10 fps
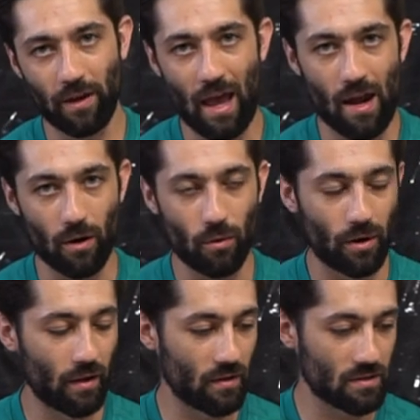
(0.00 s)
a
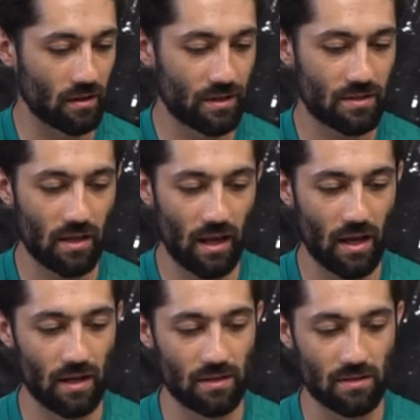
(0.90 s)
category on this list,
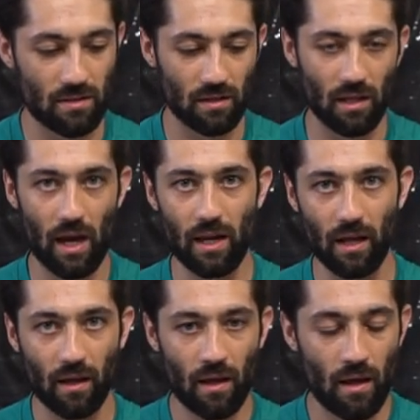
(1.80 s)
is lighting,